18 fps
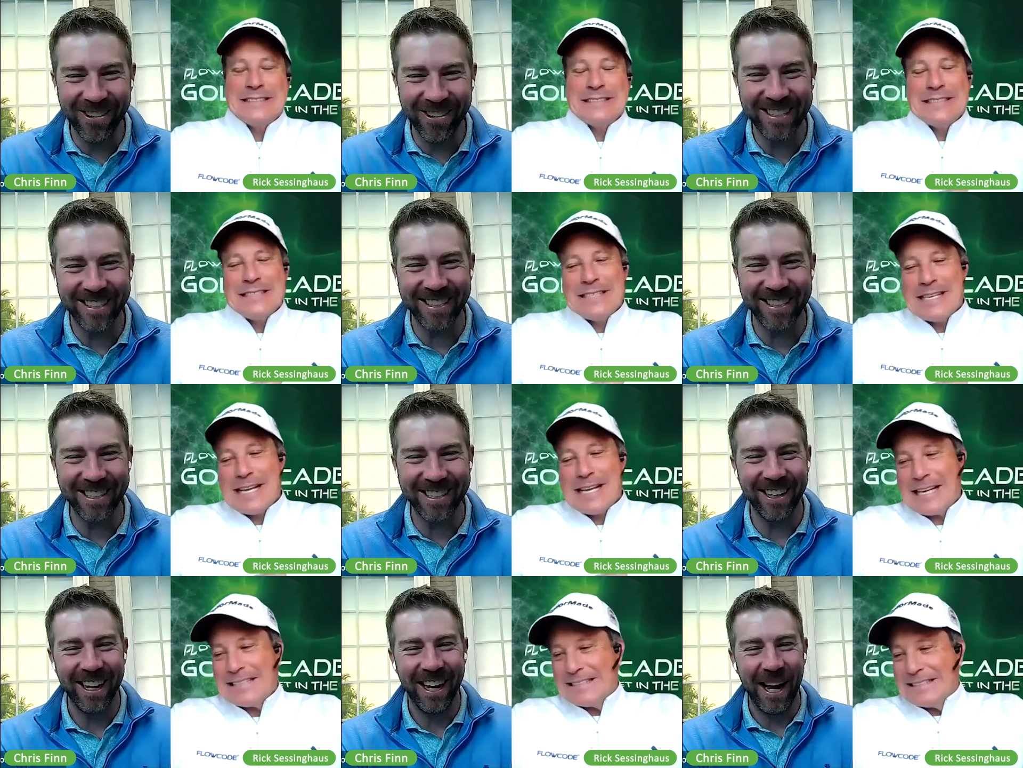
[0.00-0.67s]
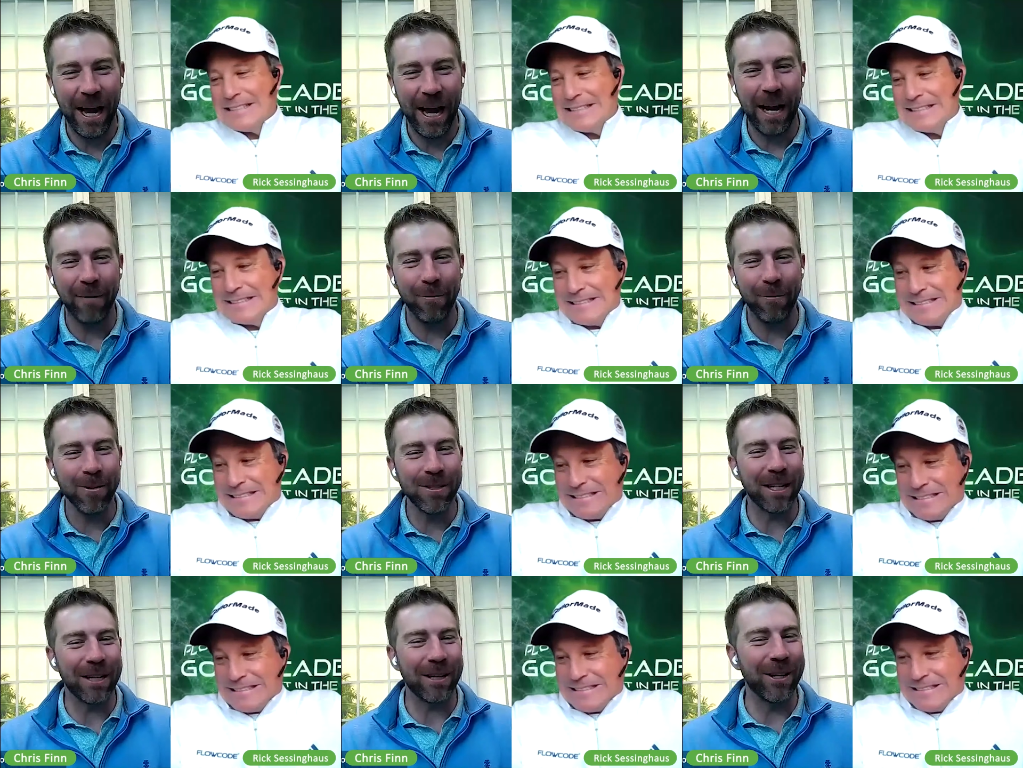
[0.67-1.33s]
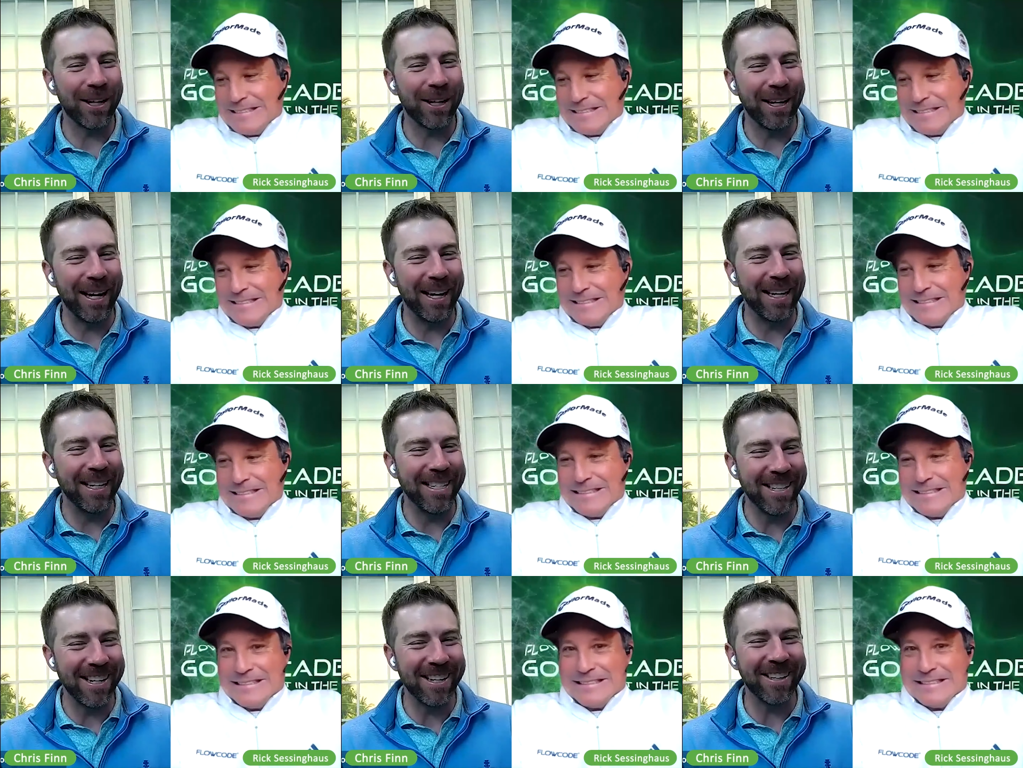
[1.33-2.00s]
Speaker 1: what to do, and everyone's like looking at
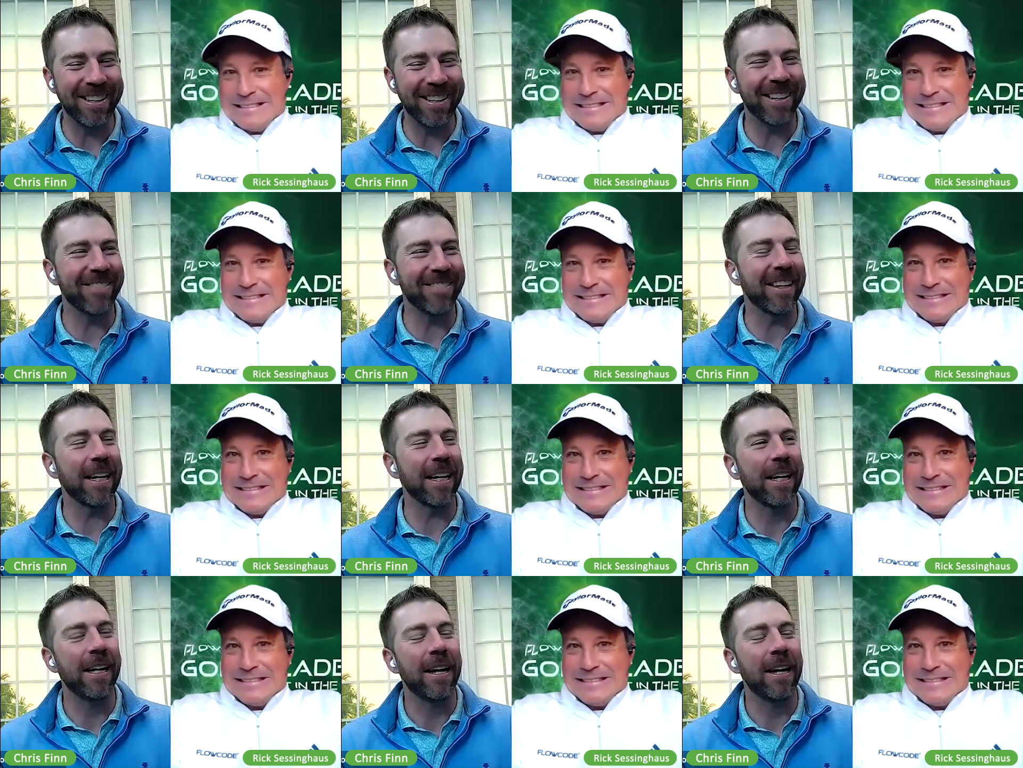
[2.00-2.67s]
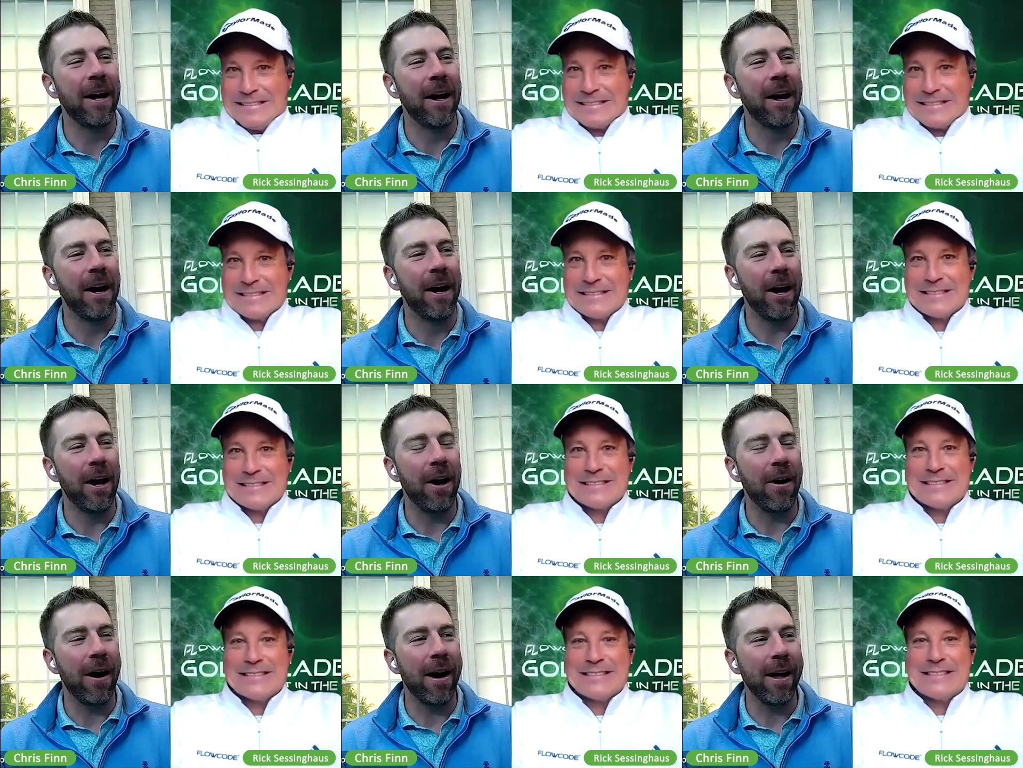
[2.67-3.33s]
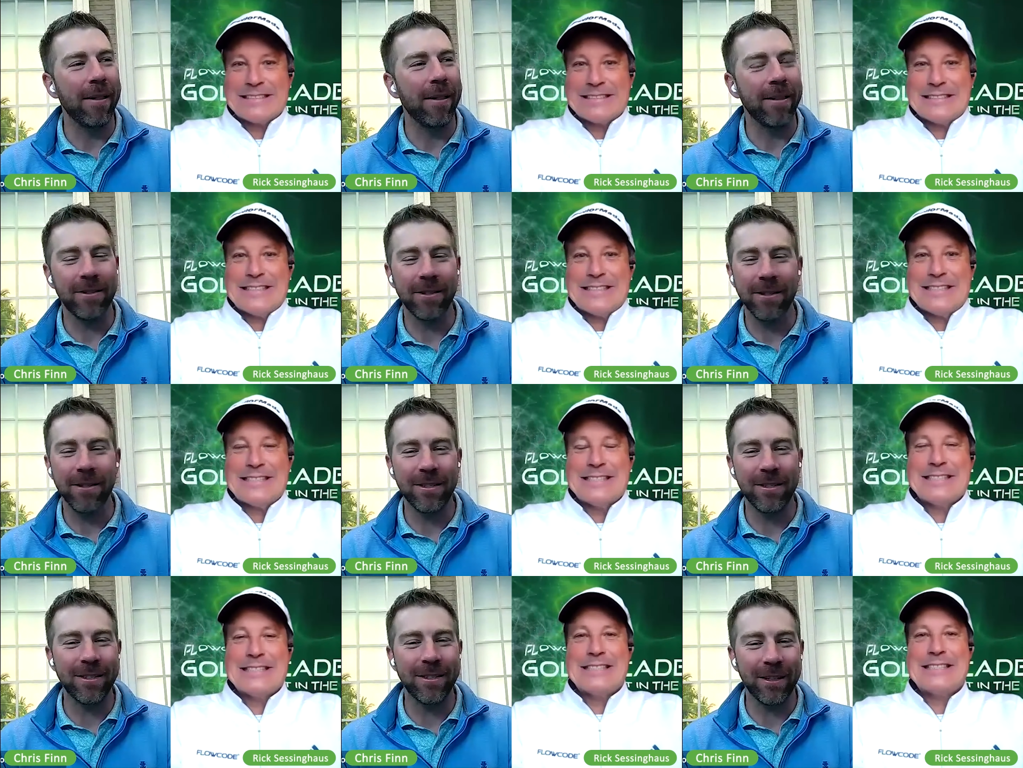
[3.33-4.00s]
each other, and I'm like. All right, yeah, this,
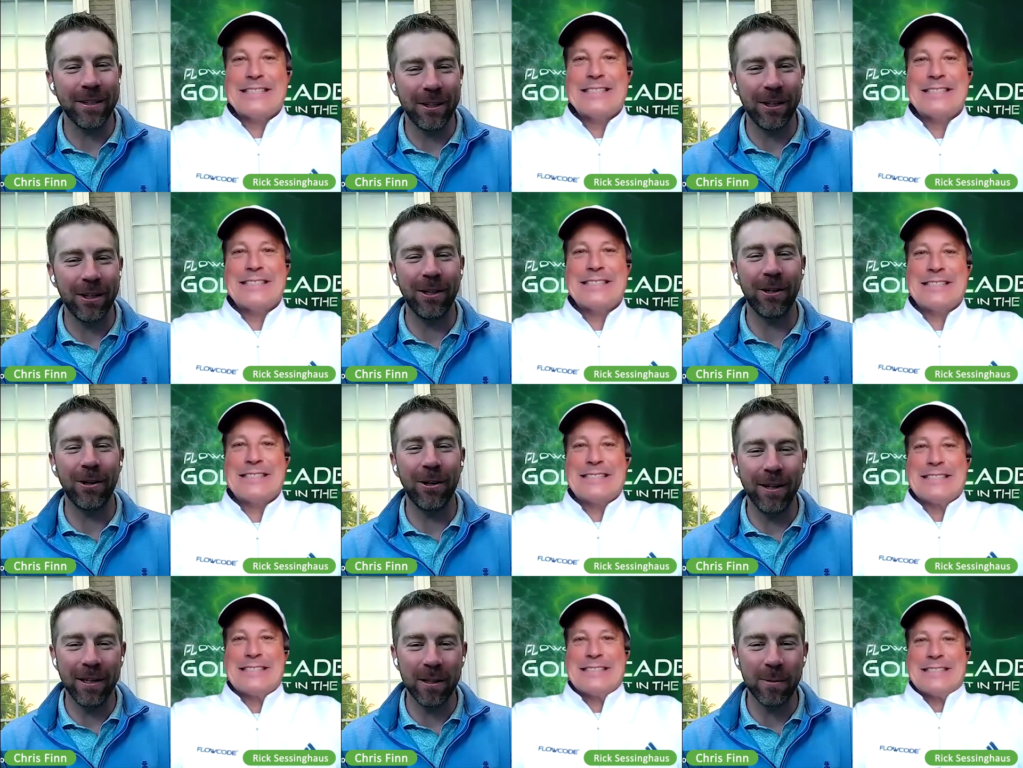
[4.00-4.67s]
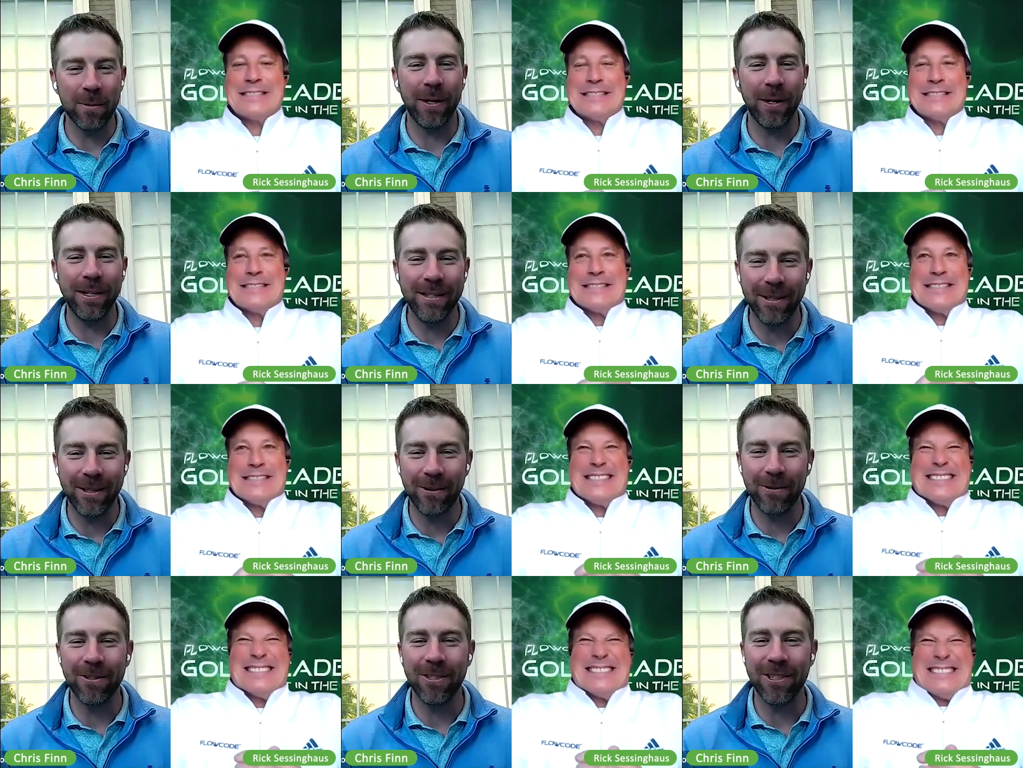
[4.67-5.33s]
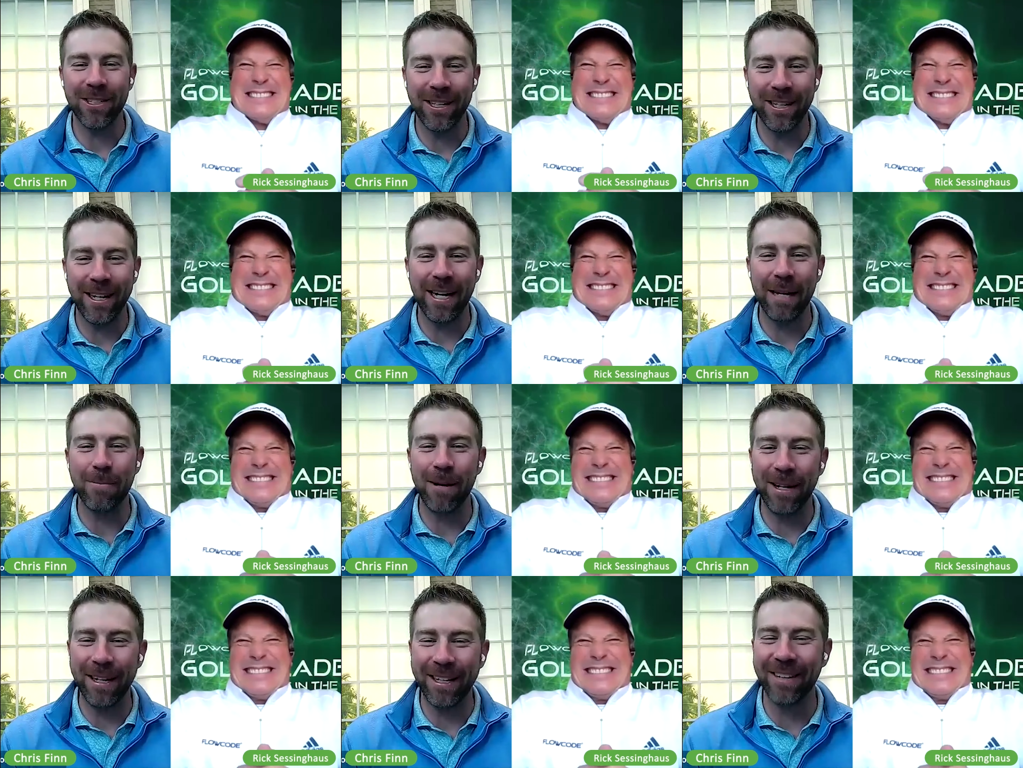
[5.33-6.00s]
this is a good learning experience. Don't just let
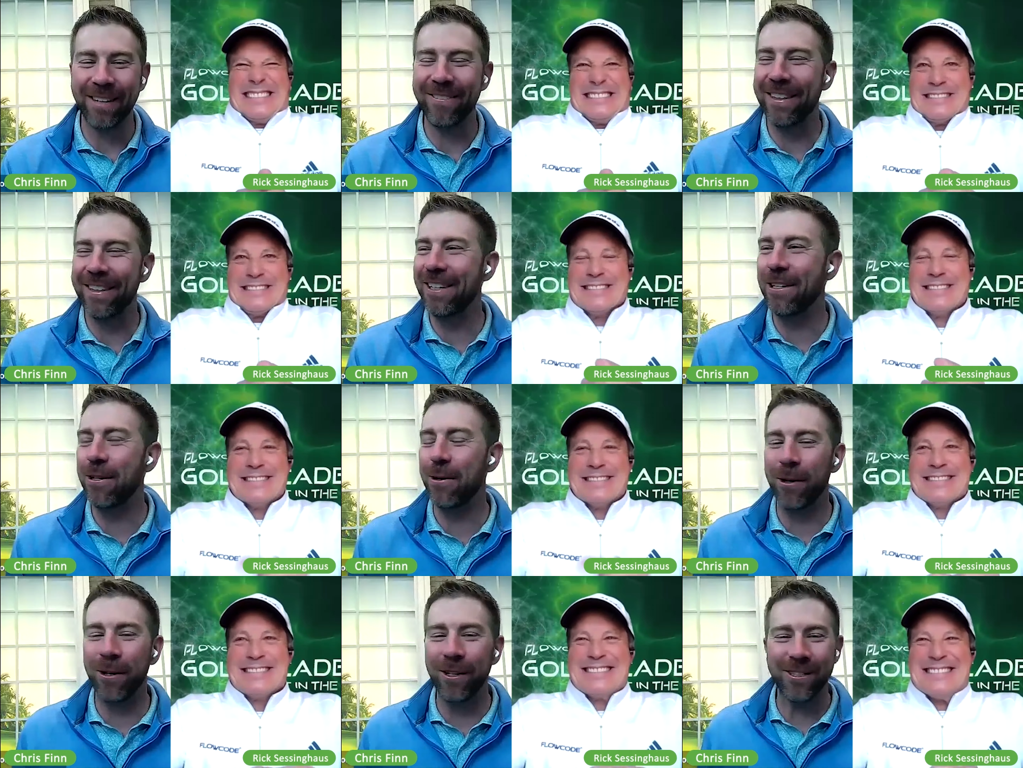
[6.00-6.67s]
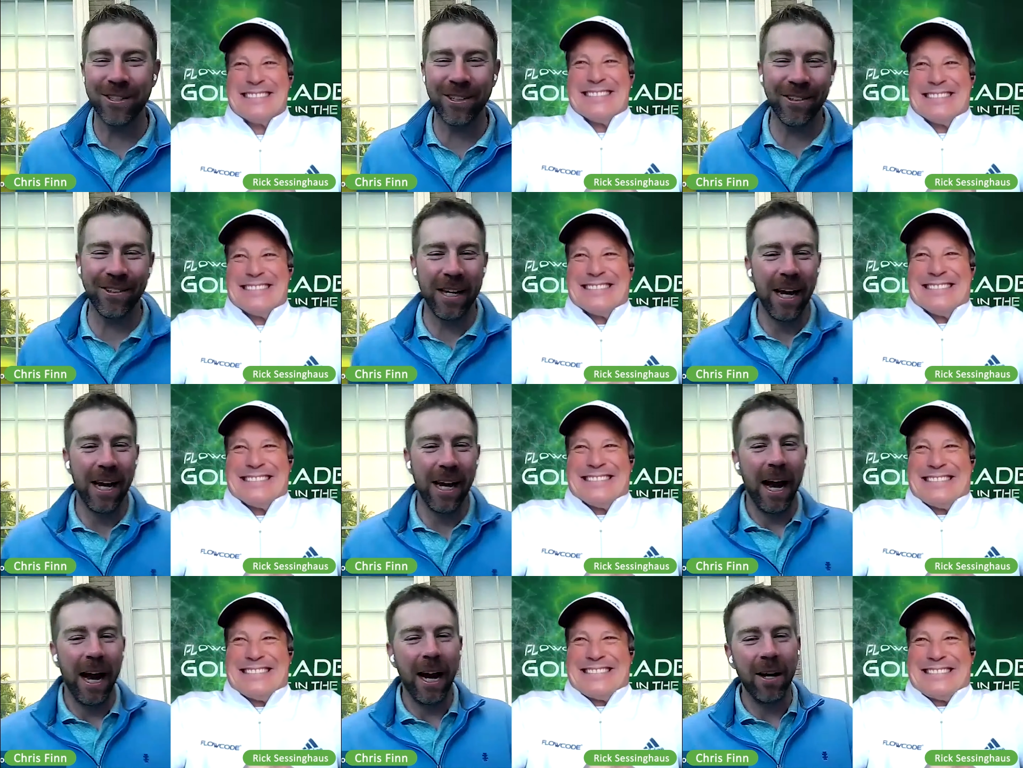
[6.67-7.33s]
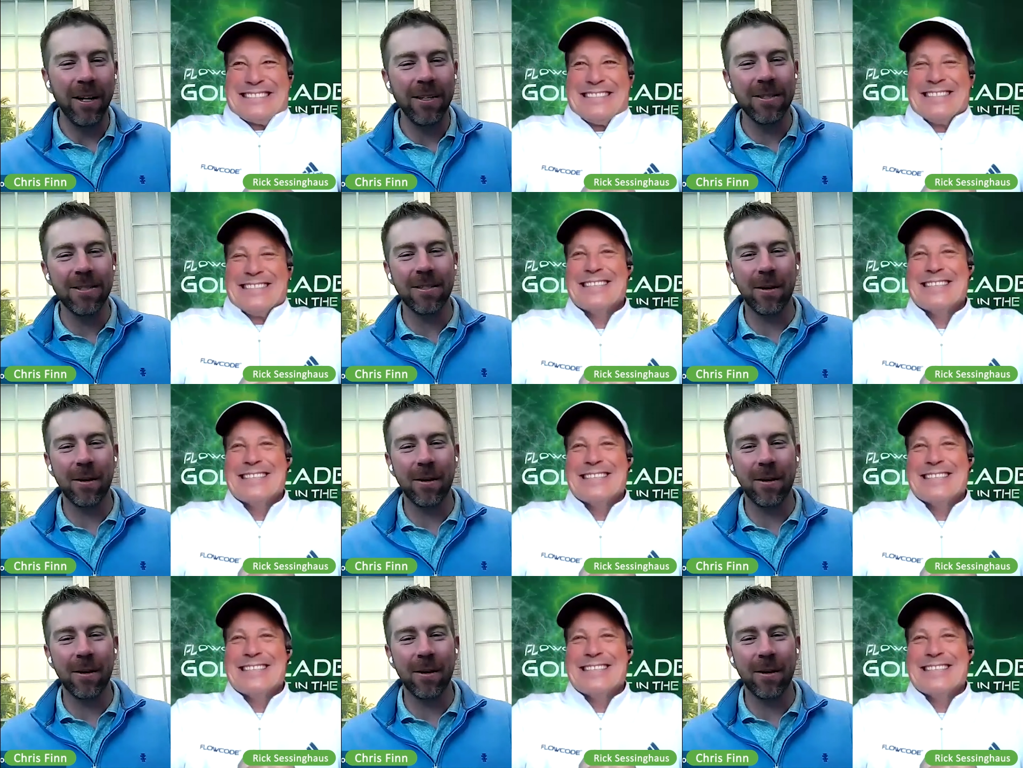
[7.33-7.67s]
anybody come in the door. So, how does mm.